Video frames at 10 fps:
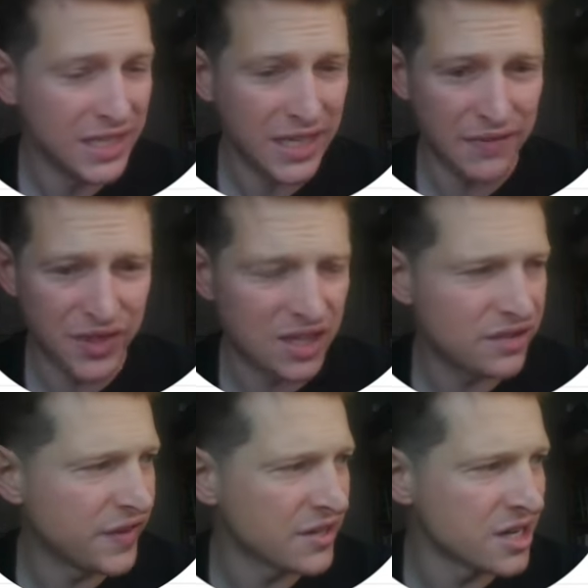if these
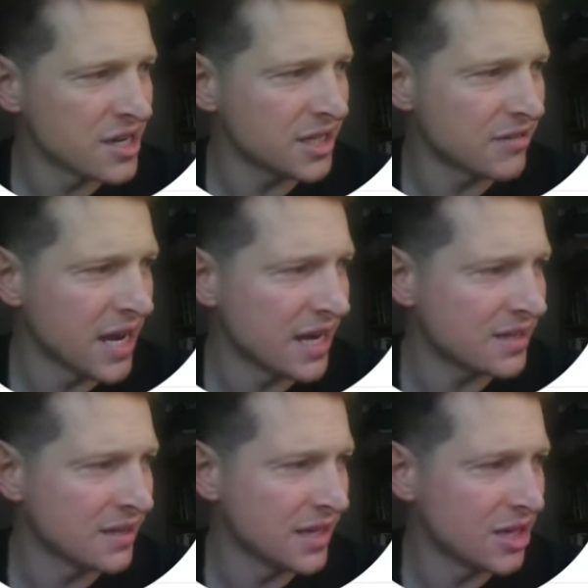figures are correct,
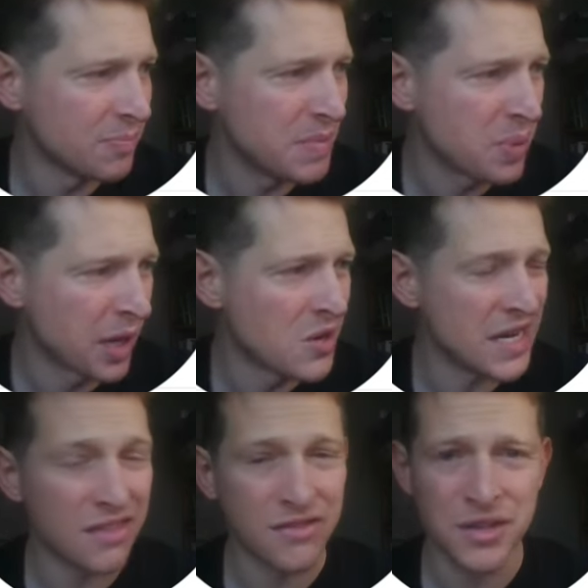and they could be
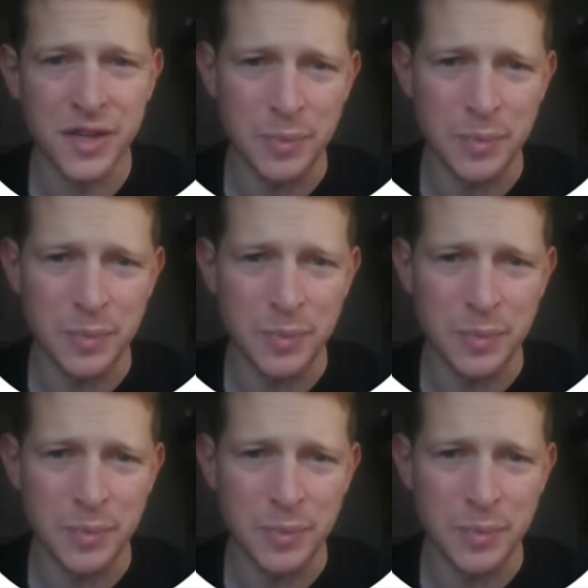blowing through their